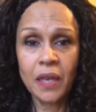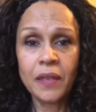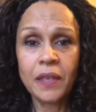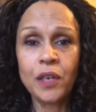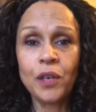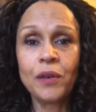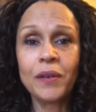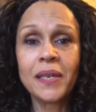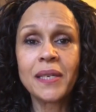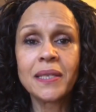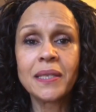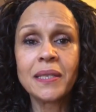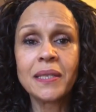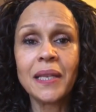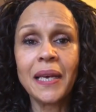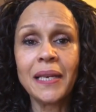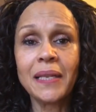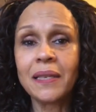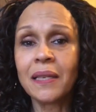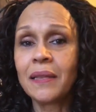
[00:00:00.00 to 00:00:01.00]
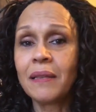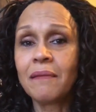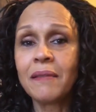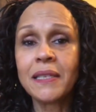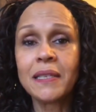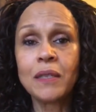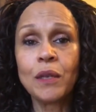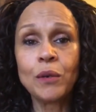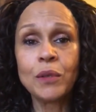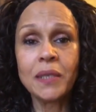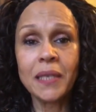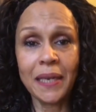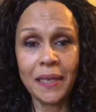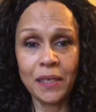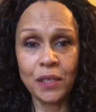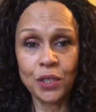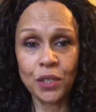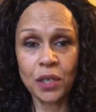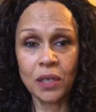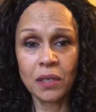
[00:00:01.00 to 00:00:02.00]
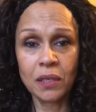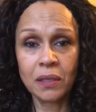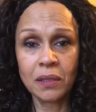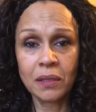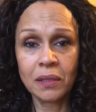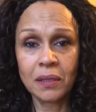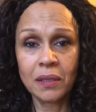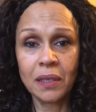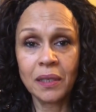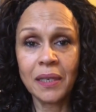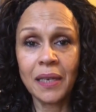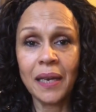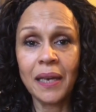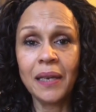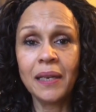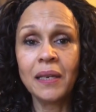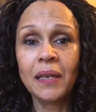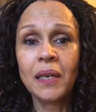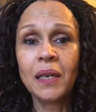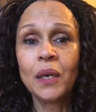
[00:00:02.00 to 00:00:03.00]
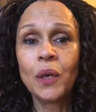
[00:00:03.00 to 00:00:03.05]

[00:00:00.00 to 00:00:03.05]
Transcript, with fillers: that you're in a state and there is no danger okay?